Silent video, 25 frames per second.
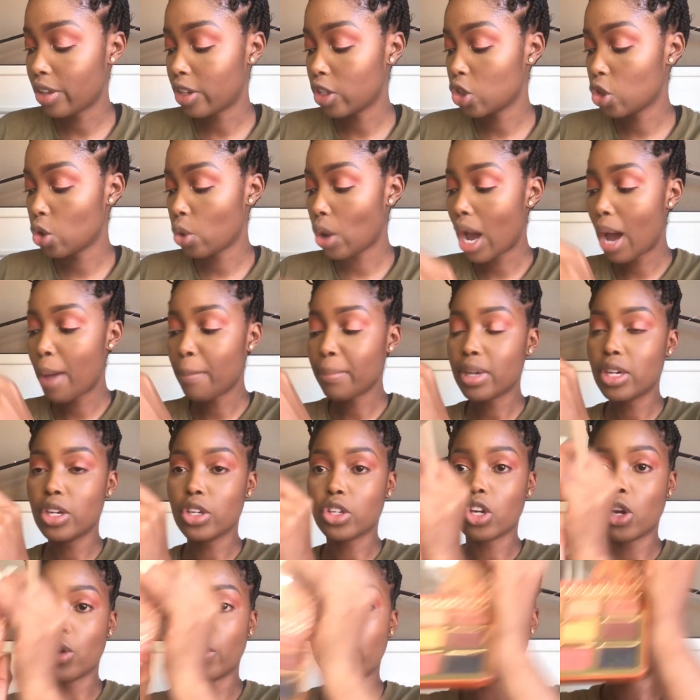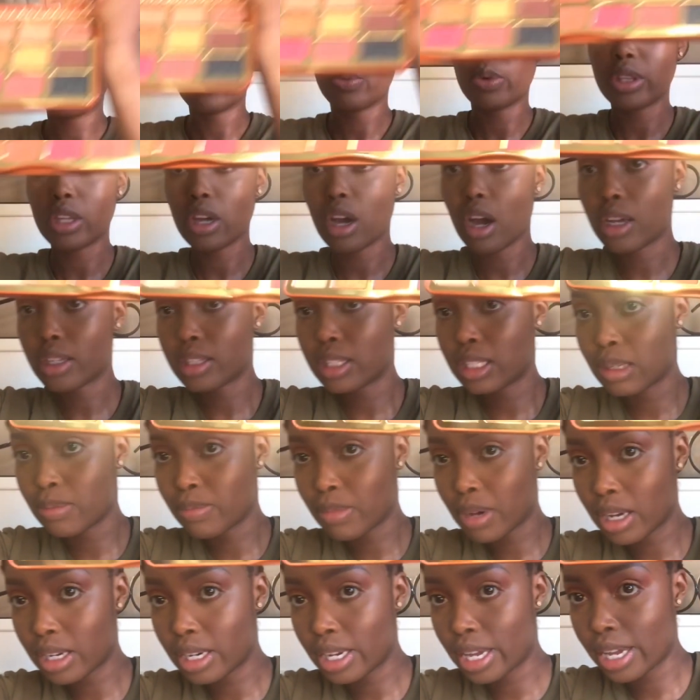So I'm going to go in with Hot Tamale,